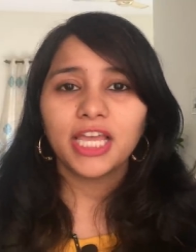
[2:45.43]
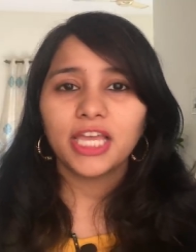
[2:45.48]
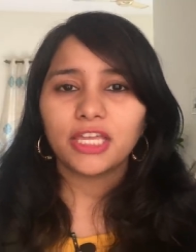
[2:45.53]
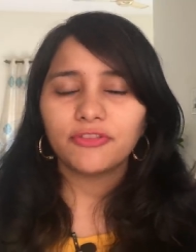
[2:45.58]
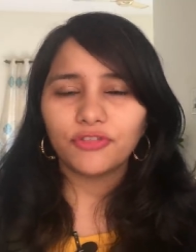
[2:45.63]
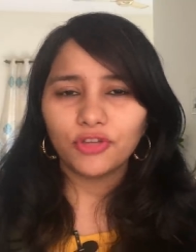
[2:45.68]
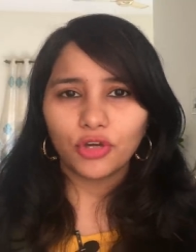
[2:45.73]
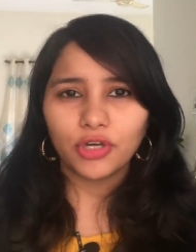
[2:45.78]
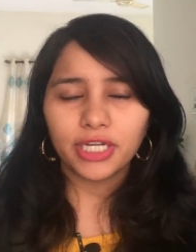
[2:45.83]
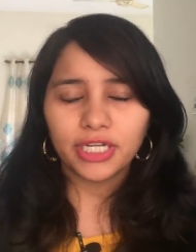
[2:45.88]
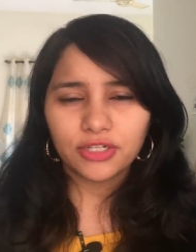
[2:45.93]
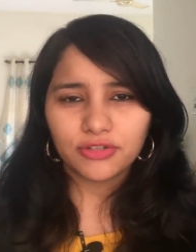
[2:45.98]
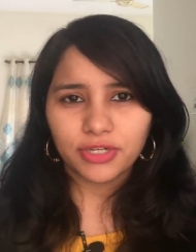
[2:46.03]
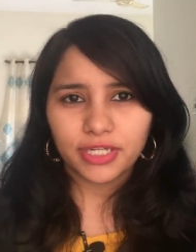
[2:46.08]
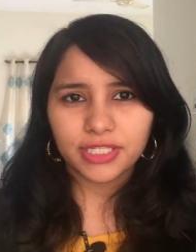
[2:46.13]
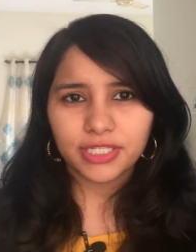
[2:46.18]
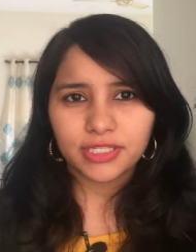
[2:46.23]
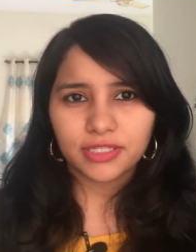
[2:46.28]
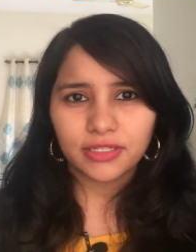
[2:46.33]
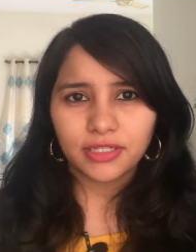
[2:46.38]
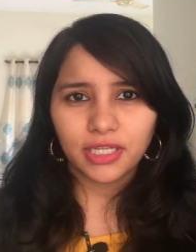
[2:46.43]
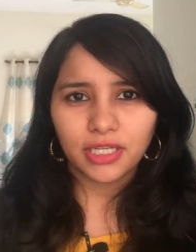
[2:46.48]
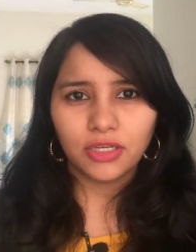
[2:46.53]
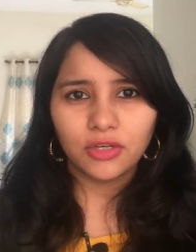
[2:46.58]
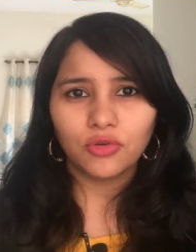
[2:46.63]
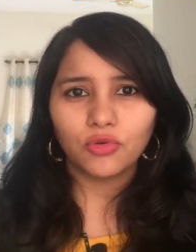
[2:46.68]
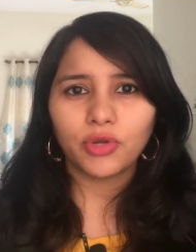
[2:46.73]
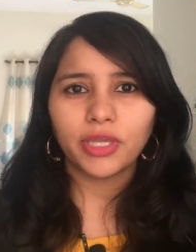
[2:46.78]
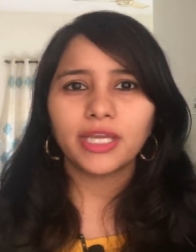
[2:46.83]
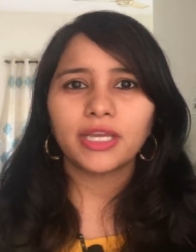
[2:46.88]
If you are interested
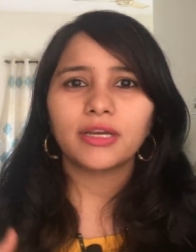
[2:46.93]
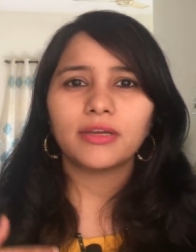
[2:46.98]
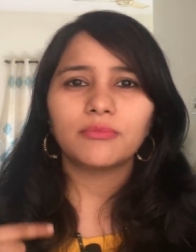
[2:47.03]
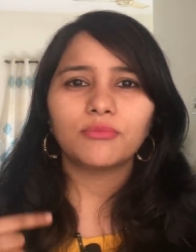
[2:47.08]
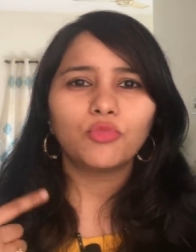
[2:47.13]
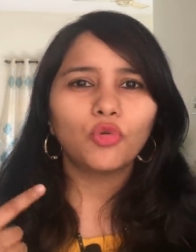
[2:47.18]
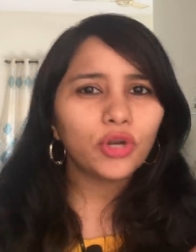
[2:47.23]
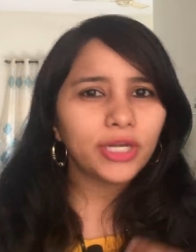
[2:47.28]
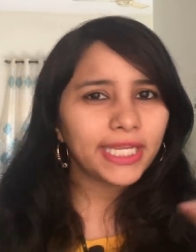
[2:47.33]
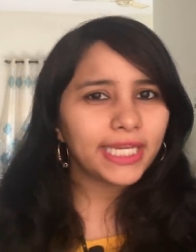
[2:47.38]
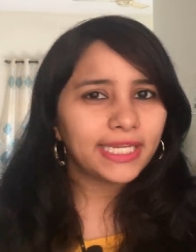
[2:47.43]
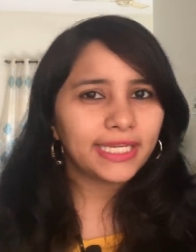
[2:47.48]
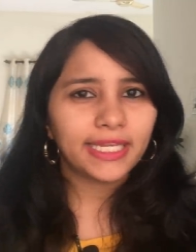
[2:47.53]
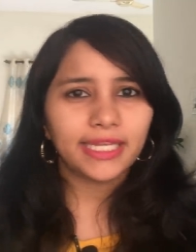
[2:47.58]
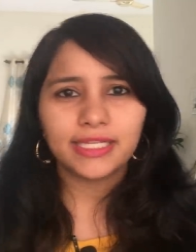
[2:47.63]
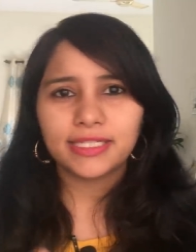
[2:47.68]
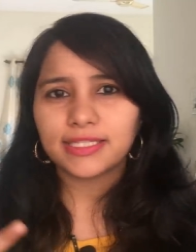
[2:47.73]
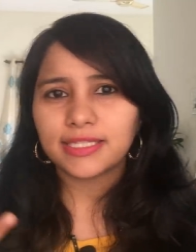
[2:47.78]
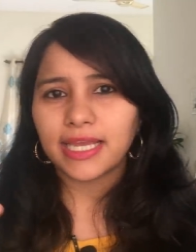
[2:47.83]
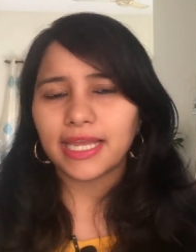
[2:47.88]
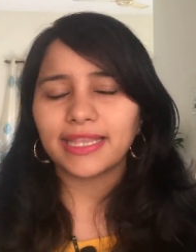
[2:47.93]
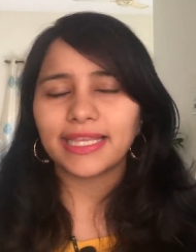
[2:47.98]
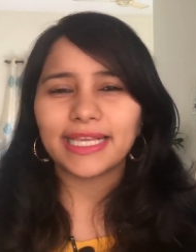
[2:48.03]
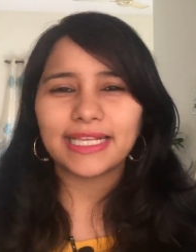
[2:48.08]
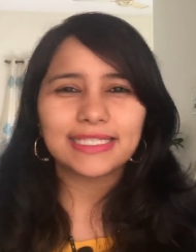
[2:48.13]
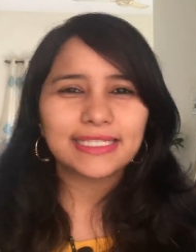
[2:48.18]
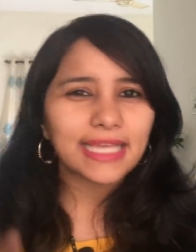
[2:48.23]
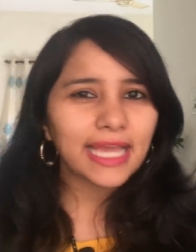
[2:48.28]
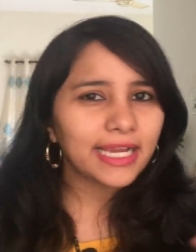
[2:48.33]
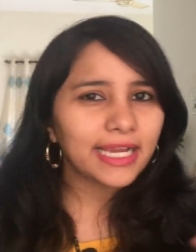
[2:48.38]
in knowing more details and
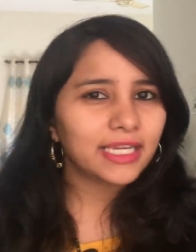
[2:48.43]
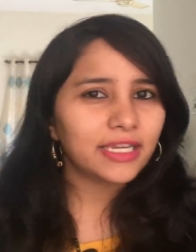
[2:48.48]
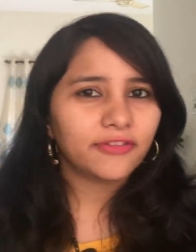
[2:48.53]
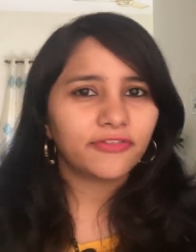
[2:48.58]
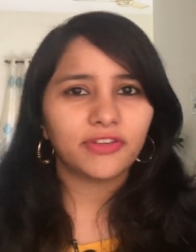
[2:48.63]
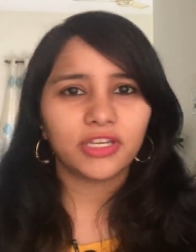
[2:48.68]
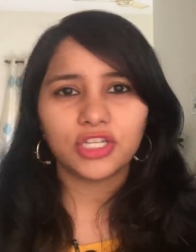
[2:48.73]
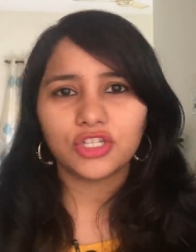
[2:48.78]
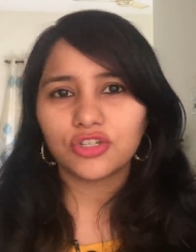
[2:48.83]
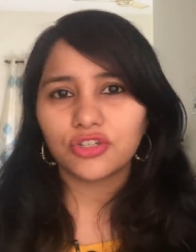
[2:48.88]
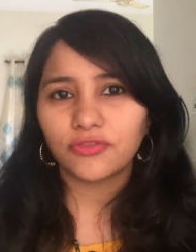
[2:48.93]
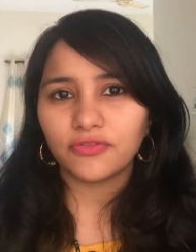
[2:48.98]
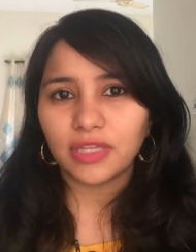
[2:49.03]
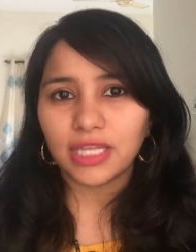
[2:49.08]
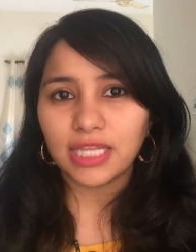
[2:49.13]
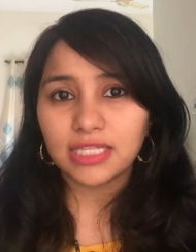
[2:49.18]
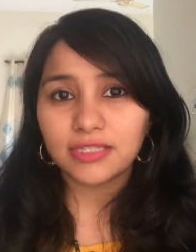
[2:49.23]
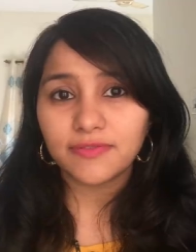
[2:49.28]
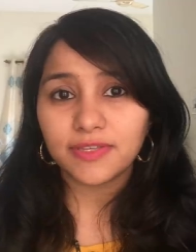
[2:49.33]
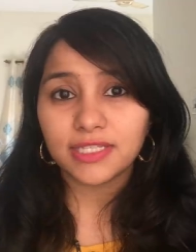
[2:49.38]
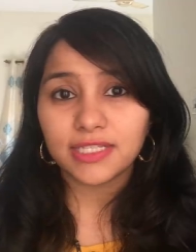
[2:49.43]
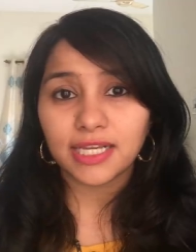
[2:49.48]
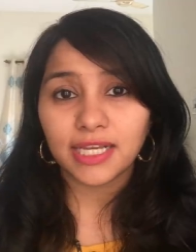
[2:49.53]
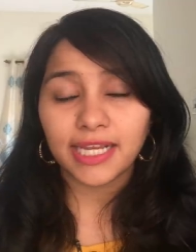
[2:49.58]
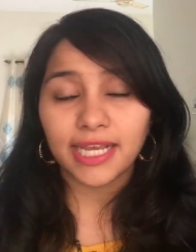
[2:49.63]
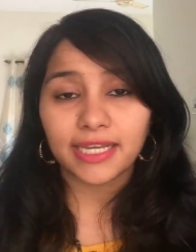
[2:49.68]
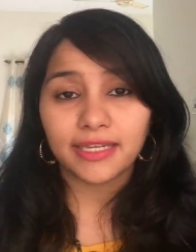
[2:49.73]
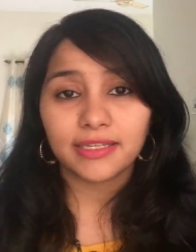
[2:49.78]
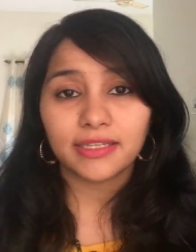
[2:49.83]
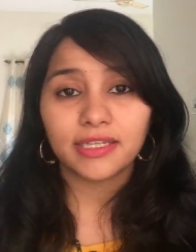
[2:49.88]
the exact definition of these
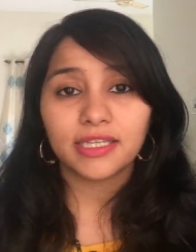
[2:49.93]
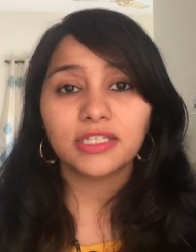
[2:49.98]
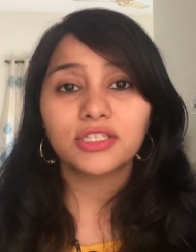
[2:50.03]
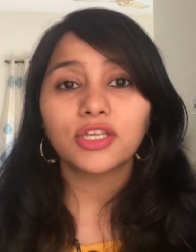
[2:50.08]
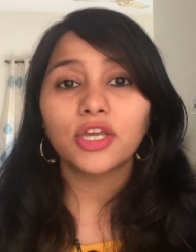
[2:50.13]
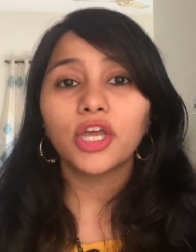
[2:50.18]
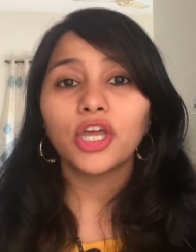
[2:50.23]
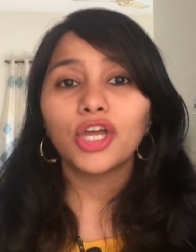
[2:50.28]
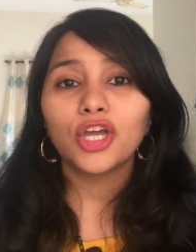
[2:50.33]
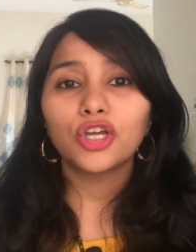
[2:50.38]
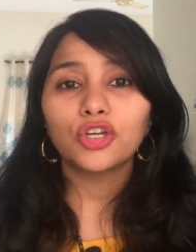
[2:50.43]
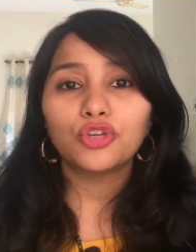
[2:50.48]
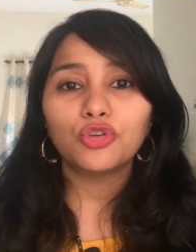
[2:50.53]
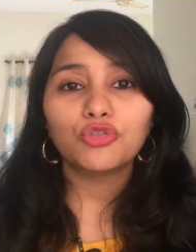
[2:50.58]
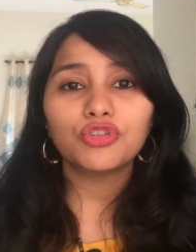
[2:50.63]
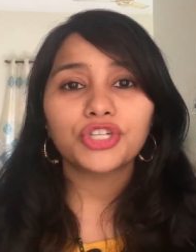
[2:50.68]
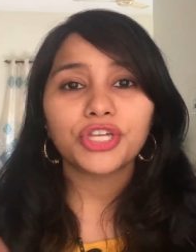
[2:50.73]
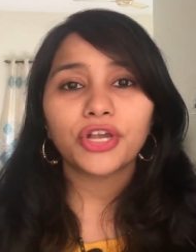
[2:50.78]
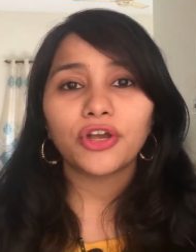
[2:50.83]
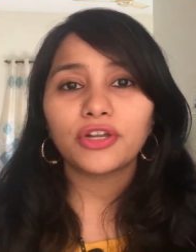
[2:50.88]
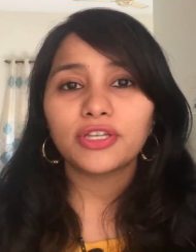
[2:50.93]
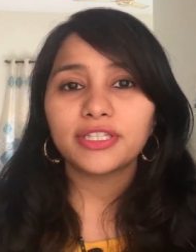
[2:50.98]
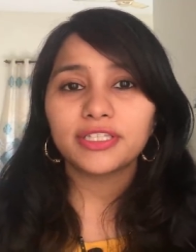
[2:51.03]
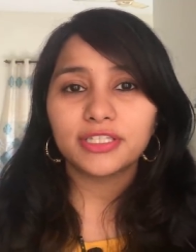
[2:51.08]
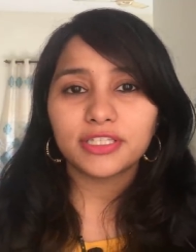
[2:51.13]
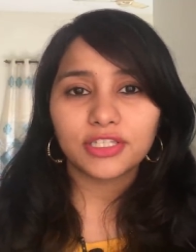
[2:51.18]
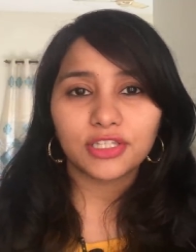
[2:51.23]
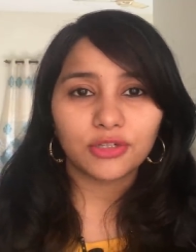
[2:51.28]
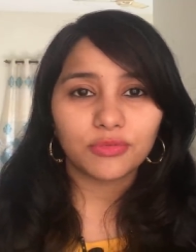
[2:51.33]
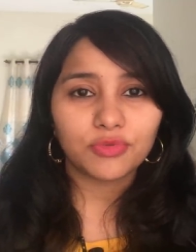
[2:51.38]
visa categories, do check out
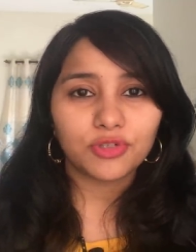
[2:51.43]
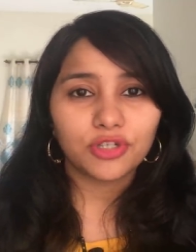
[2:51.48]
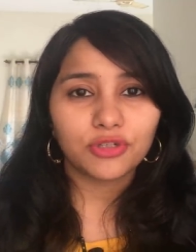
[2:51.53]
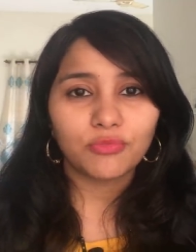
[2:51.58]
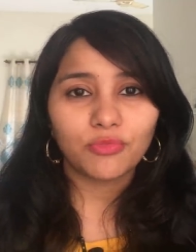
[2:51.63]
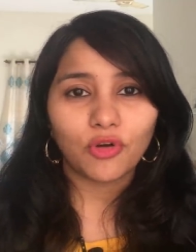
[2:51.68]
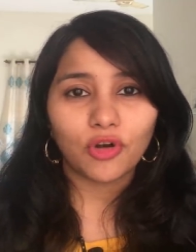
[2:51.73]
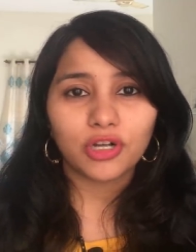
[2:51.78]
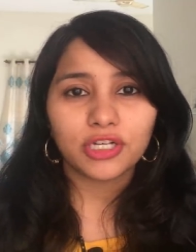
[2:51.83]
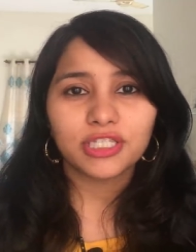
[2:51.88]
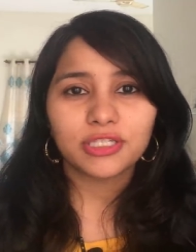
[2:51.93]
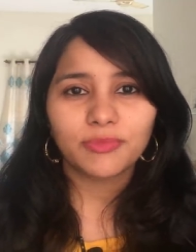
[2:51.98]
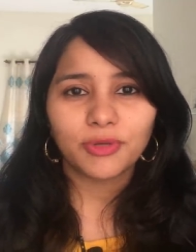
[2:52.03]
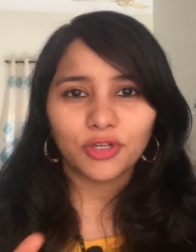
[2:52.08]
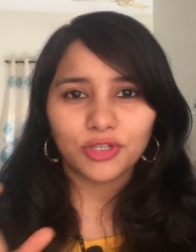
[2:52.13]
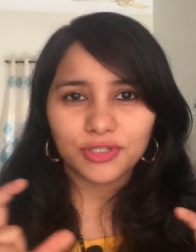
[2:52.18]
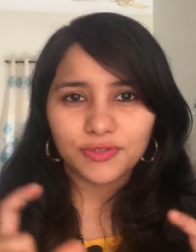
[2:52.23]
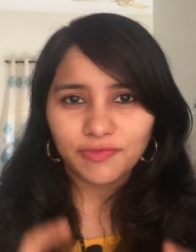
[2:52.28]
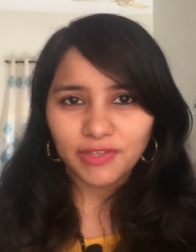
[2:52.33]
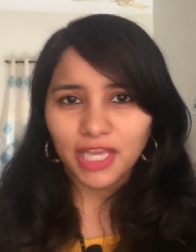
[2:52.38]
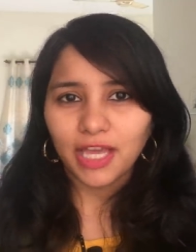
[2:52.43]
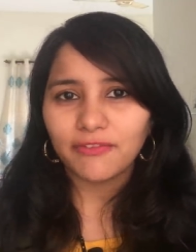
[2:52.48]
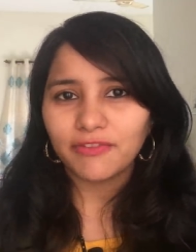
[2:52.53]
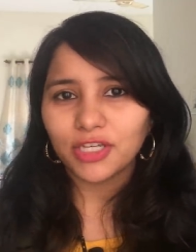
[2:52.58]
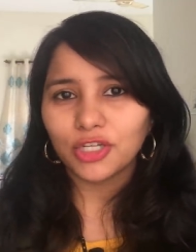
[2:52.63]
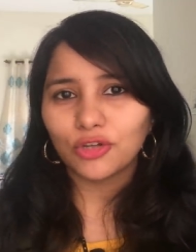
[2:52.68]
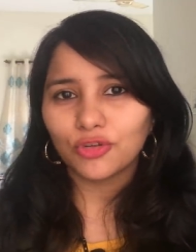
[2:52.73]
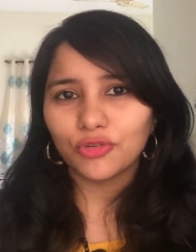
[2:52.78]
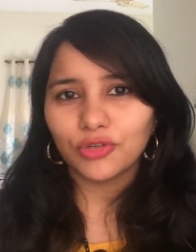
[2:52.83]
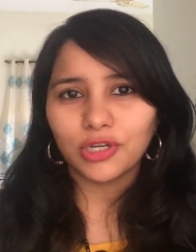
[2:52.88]
the description box because we
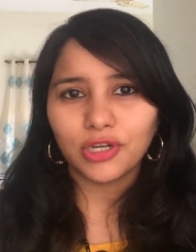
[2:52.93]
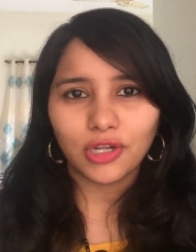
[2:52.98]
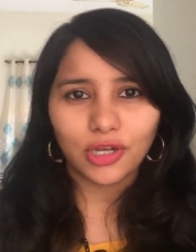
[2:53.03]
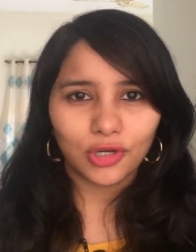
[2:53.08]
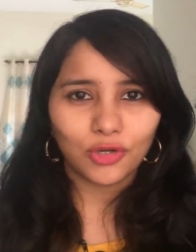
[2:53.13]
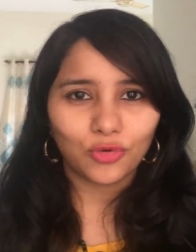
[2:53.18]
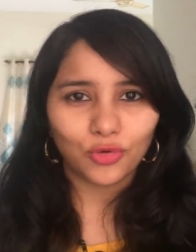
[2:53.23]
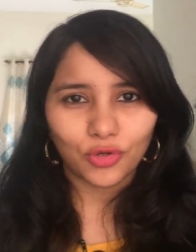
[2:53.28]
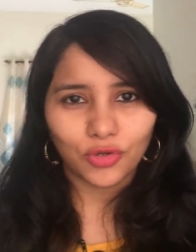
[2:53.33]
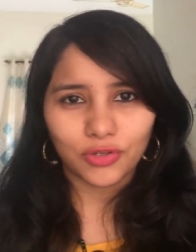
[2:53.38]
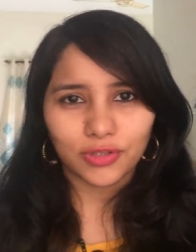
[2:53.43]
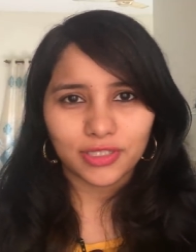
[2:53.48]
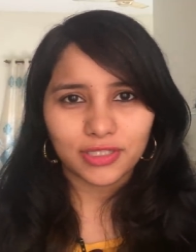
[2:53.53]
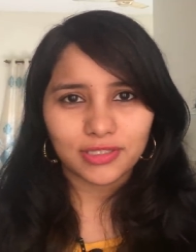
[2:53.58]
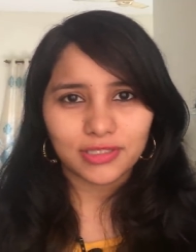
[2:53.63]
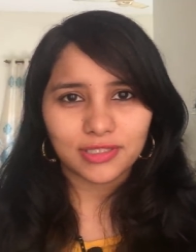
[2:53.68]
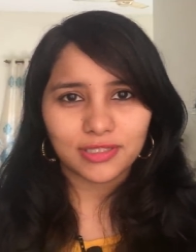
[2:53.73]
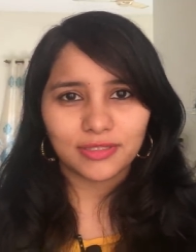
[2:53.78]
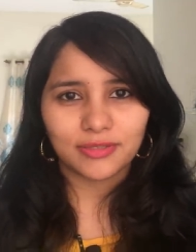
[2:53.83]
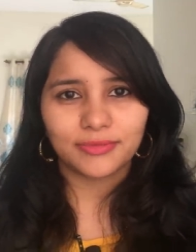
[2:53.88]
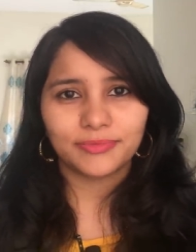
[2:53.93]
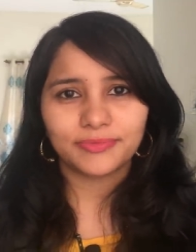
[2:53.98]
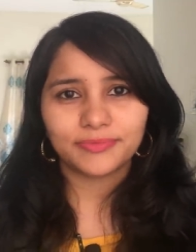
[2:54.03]
have included a note on this.